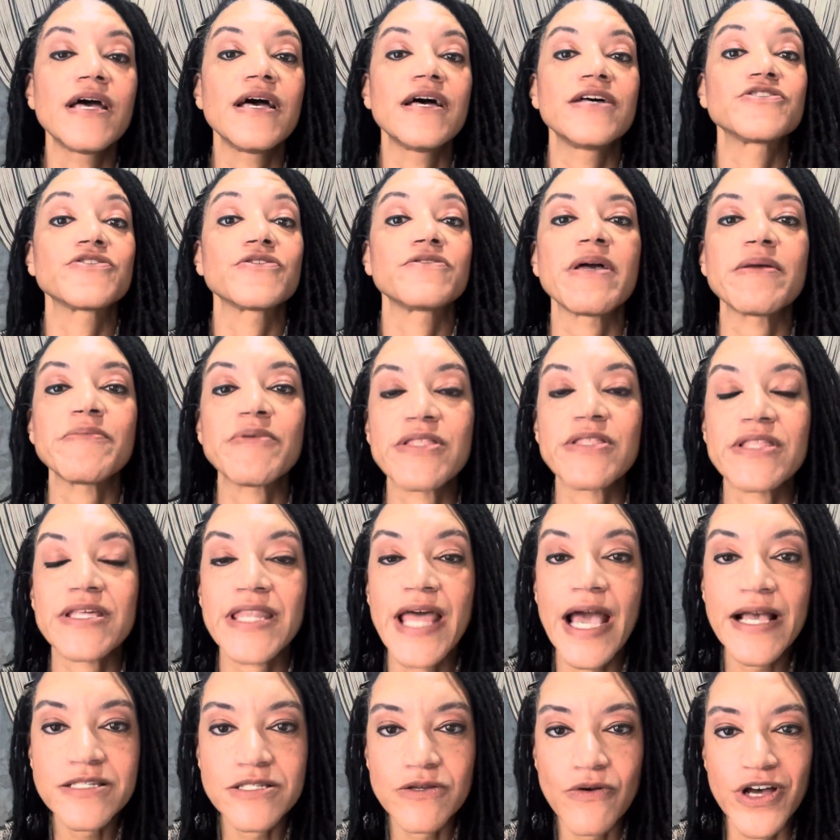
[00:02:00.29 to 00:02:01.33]
So maybe the
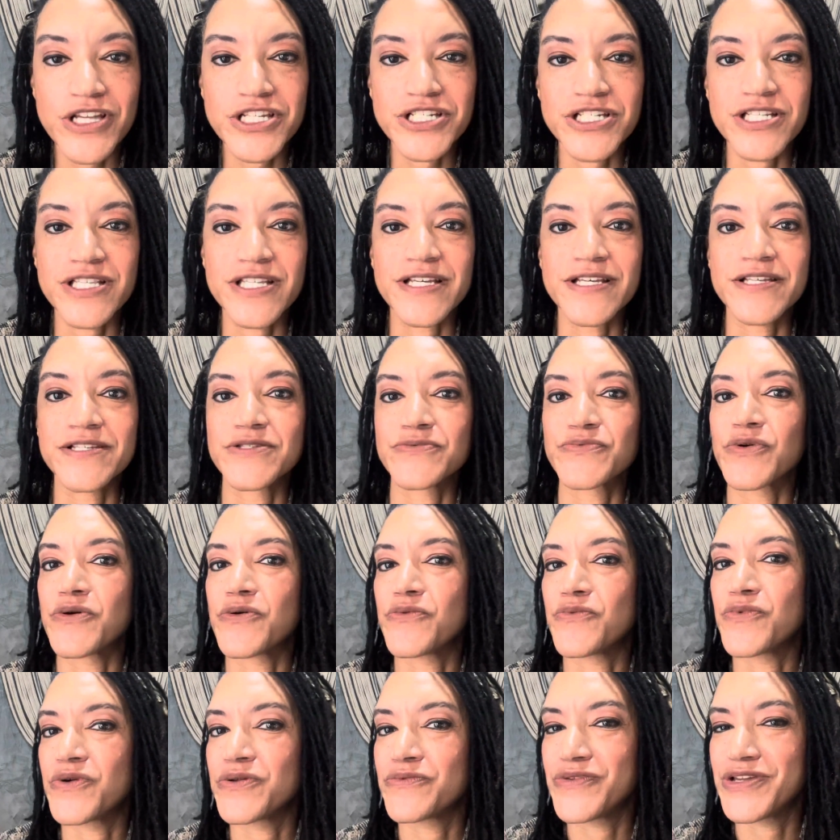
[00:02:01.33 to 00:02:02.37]
next question is, well,
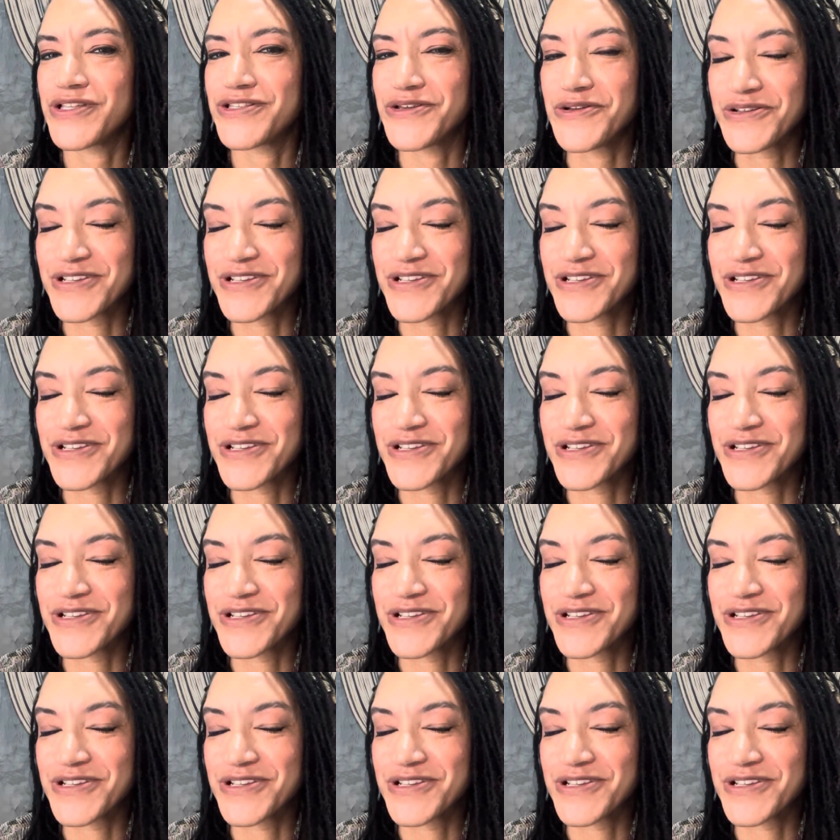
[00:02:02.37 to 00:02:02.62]
would we do